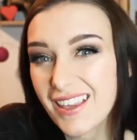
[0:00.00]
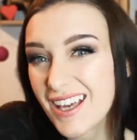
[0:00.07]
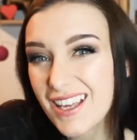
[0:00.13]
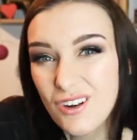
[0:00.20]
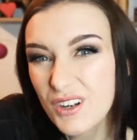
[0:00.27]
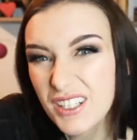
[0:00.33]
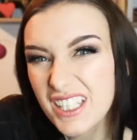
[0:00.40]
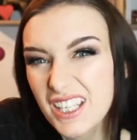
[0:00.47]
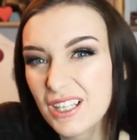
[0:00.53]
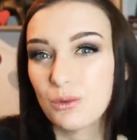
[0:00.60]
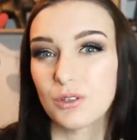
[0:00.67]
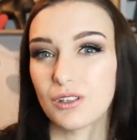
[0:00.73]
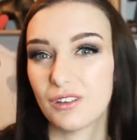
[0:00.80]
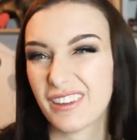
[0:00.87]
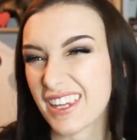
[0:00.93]
They're not
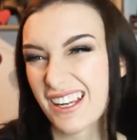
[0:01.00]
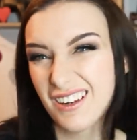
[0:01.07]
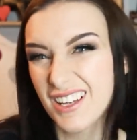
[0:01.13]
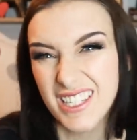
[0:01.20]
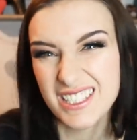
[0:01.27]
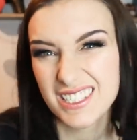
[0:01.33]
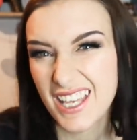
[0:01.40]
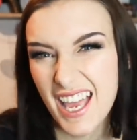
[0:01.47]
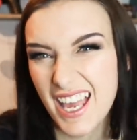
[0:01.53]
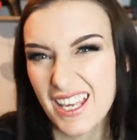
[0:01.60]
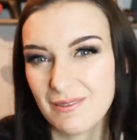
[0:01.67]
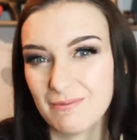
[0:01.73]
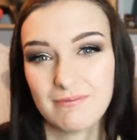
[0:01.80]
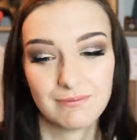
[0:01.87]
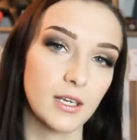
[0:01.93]
equal. They're not the
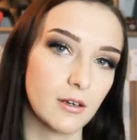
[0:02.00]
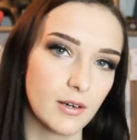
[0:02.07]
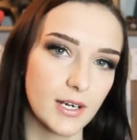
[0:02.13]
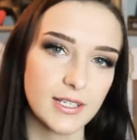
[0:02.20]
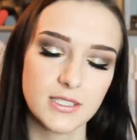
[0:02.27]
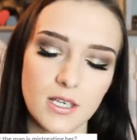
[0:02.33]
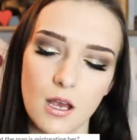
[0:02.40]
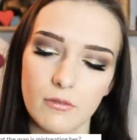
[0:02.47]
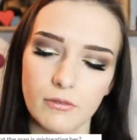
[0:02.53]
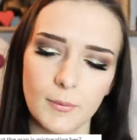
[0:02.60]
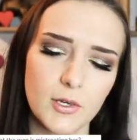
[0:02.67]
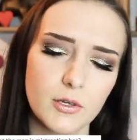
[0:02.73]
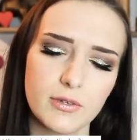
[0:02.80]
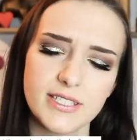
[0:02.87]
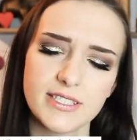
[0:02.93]
same. He writes, from a
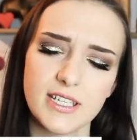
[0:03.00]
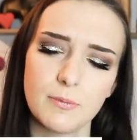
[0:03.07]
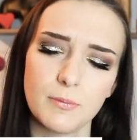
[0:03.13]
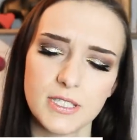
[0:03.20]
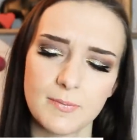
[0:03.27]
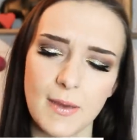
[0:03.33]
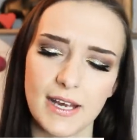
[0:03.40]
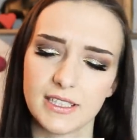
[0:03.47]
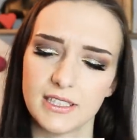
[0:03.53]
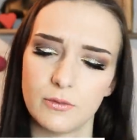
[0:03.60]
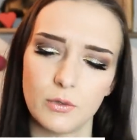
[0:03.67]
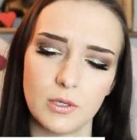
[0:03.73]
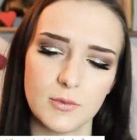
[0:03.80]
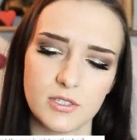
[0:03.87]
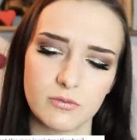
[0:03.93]
Christian perspective,
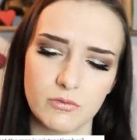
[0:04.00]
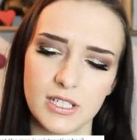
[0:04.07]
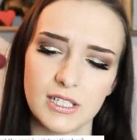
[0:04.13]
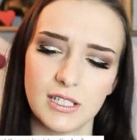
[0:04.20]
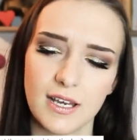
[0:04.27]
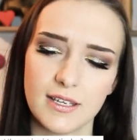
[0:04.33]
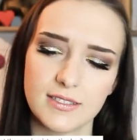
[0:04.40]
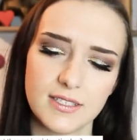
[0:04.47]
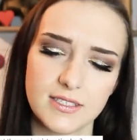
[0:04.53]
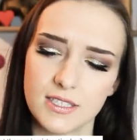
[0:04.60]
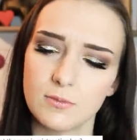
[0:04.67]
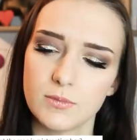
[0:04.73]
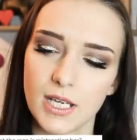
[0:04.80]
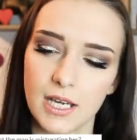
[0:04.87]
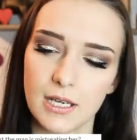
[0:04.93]
we must realize that
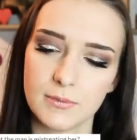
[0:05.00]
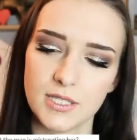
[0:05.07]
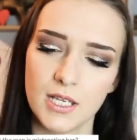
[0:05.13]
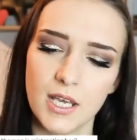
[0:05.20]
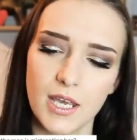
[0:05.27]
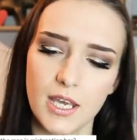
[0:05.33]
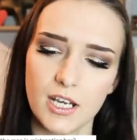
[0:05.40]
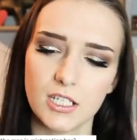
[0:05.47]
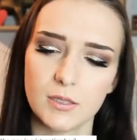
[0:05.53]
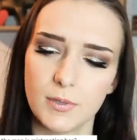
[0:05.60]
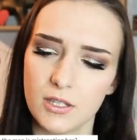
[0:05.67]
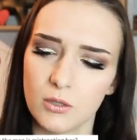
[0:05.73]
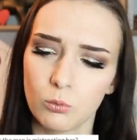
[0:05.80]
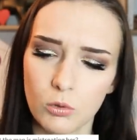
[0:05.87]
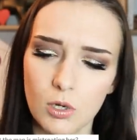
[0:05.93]
sometimes it could be
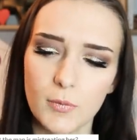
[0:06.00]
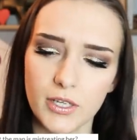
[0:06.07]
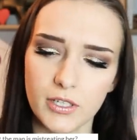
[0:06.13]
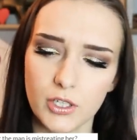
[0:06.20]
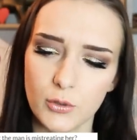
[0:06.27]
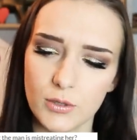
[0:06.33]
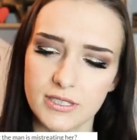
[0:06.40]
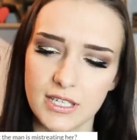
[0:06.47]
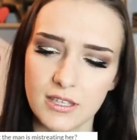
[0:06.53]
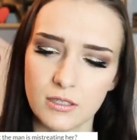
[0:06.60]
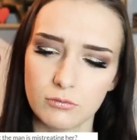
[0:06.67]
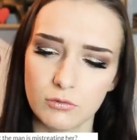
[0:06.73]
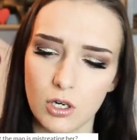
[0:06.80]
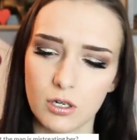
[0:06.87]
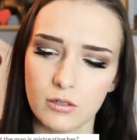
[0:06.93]
the woman who is in the
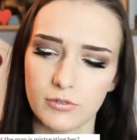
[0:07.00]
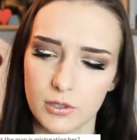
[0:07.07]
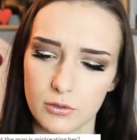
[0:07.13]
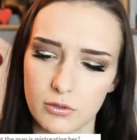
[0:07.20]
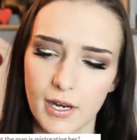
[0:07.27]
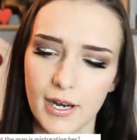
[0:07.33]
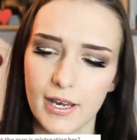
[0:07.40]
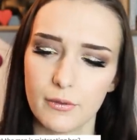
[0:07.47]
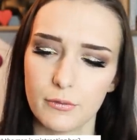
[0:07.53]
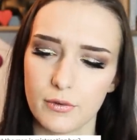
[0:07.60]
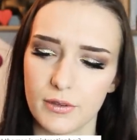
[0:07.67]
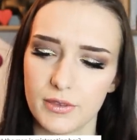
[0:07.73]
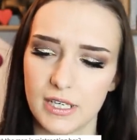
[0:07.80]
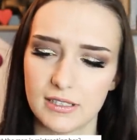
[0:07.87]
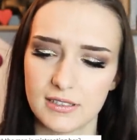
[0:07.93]
wrong for crying
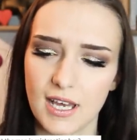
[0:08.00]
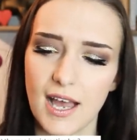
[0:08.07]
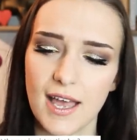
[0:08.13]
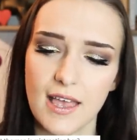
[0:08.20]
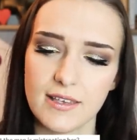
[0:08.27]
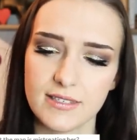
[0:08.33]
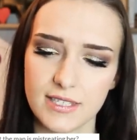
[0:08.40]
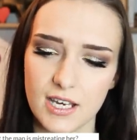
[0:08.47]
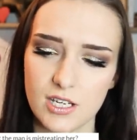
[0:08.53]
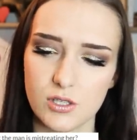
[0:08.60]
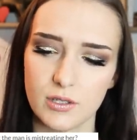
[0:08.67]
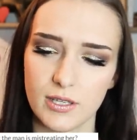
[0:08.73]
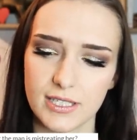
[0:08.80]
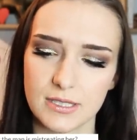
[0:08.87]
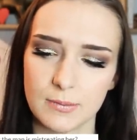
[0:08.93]
throughout the entire
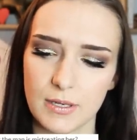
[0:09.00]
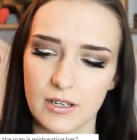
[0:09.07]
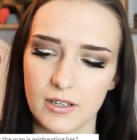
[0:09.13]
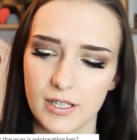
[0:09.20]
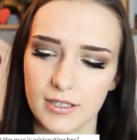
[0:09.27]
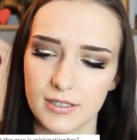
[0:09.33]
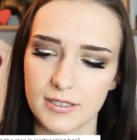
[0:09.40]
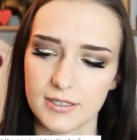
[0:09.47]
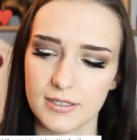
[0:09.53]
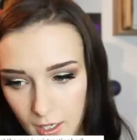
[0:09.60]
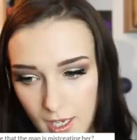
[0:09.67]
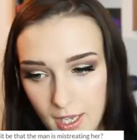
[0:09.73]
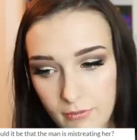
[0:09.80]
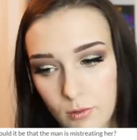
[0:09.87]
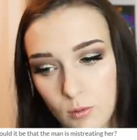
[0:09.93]
sexual experience.
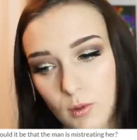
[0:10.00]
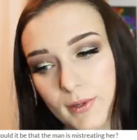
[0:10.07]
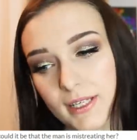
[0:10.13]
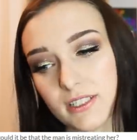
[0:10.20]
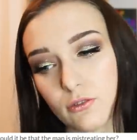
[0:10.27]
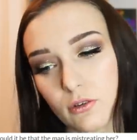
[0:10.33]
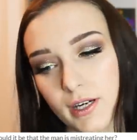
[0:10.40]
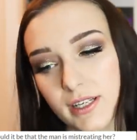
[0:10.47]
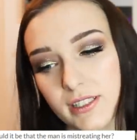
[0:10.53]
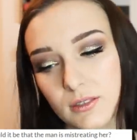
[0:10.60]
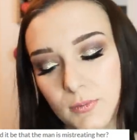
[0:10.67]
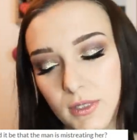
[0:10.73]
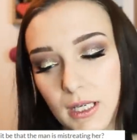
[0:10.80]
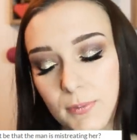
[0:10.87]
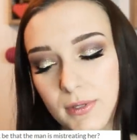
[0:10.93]
If a woman is crying to
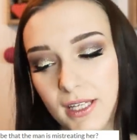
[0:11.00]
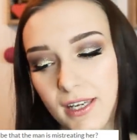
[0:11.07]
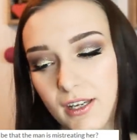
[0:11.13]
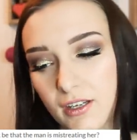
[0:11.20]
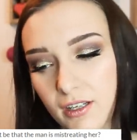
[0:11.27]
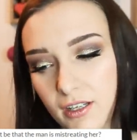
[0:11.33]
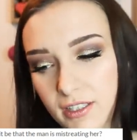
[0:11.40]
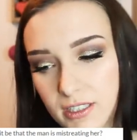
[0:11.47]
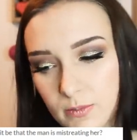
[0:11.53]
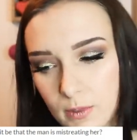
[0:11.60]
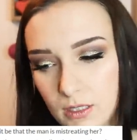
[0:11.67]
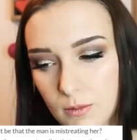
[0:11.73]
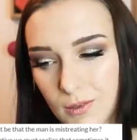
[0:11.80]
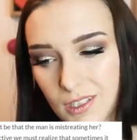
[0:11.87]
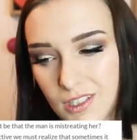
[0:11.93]
manipulate her
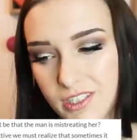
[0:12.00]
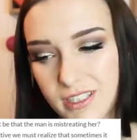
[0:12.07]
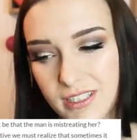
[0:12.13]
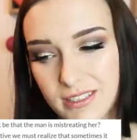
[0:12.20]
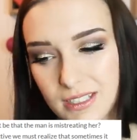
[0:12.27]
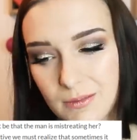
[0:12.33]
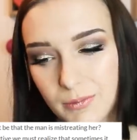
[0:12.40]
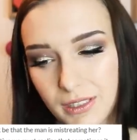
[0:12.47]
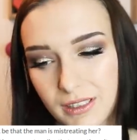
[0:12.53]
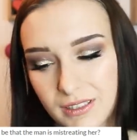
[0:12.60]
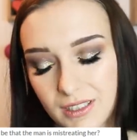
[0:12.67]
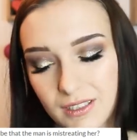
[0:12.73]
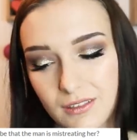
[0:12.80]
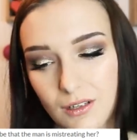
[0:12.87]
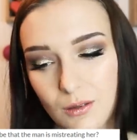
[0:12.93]
husband because she simply
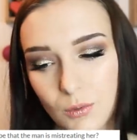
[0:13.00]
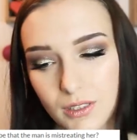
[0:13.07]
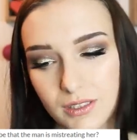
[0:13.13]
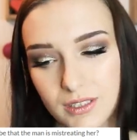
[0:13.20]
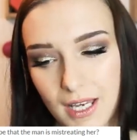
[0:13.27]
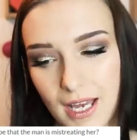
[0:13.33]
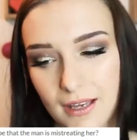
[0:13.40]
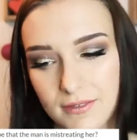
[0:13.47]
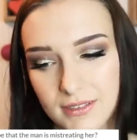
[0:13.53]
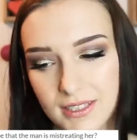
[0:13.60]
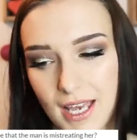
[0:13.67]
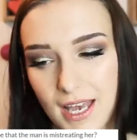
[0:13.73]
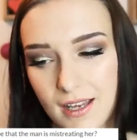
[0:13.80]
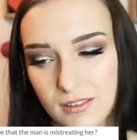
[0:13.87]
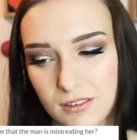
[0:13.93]
did not want to have
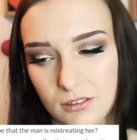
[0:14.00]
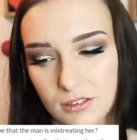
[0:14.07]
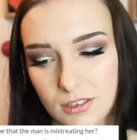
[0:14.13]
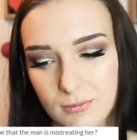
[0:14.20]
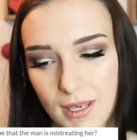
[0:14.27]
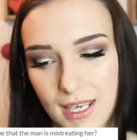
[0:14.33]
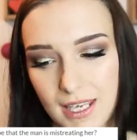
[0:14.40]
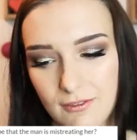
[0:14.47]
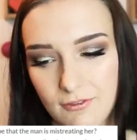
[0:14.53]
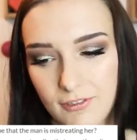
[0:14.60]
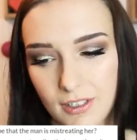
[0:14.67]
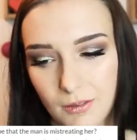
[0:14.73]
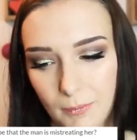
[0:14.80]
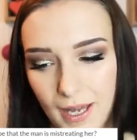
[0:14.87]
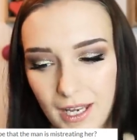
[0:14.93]
sex or to make him
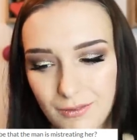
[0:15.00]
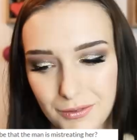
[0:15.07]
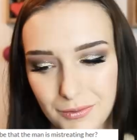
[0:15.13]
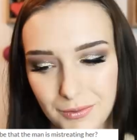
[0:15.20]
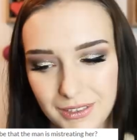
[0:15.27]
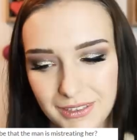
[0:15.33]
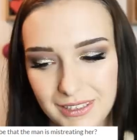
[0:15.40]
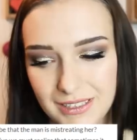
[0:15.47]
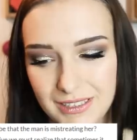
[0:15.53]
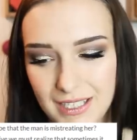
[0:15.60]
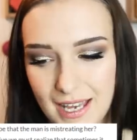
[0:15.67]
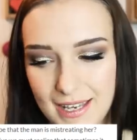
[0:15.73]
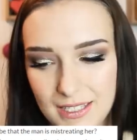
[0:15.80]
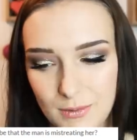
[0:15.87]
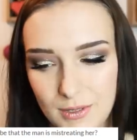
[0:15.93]
feel bad for wanting
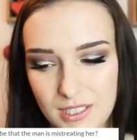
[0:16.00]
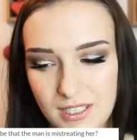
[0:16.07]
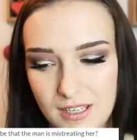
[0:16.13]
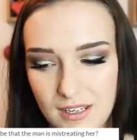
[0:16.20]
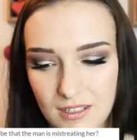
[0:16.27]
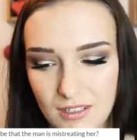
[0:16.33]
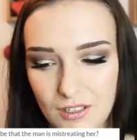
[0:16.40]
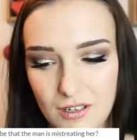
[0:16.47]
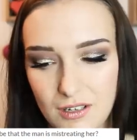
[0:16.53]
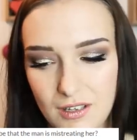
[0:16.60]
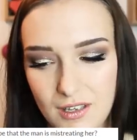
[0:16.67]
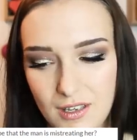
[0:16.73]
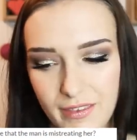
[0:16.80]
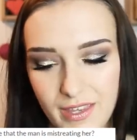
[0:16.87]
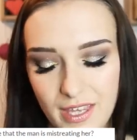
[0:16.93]
sex when she did not,
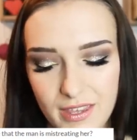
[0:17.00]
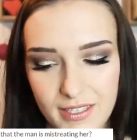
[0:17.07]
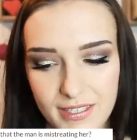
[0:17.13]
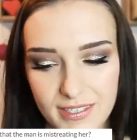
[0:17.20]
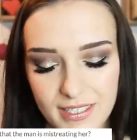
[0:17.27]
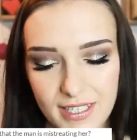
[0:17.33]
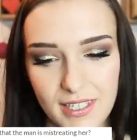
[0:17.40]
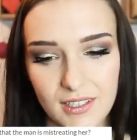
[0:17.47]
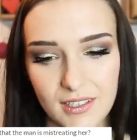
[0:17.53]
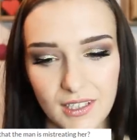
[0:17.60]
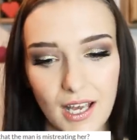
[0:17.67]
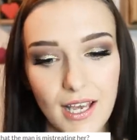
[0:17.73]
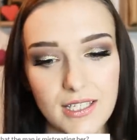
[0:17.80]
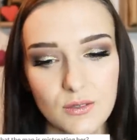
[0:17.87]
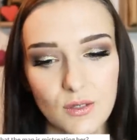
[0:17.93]
then the sin
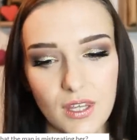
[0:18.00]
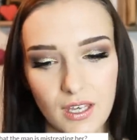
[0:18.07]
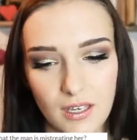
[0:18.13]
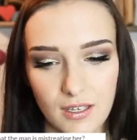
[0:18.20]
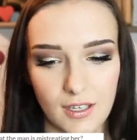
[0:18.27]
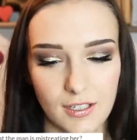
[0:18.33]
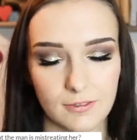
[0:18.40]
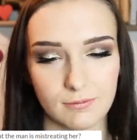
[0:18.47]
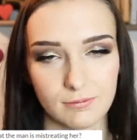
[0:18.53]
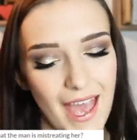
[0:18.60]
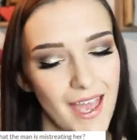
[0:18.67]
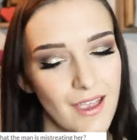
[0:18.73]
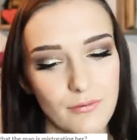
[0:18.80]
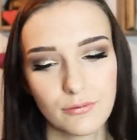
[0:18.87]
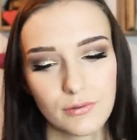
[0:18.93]
lies with her.
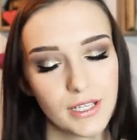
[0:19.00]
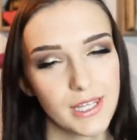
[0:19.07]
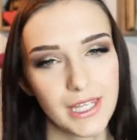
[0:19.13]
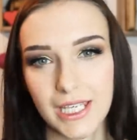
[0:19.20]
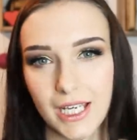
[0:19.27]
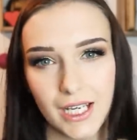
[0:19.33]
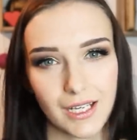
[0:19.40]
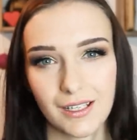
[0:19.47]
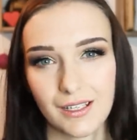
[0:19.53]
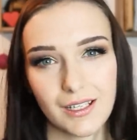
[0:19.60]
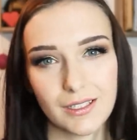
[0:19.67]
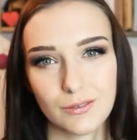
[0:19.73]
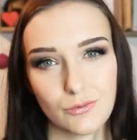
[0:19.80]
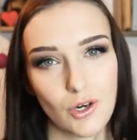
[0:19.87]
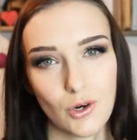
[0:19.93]
Everything
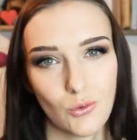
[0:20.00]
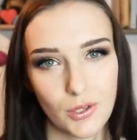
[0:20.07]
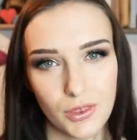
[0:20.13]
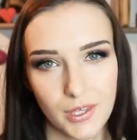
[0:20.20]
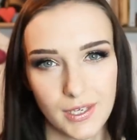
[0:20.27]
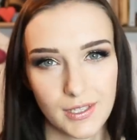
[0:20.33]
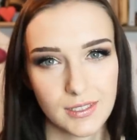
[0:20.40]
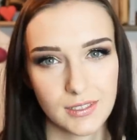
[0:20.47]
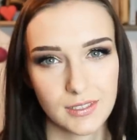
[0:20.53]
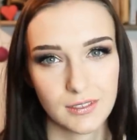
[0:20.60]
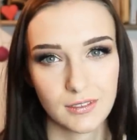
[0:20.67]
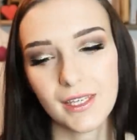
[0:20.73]
is wrong with this.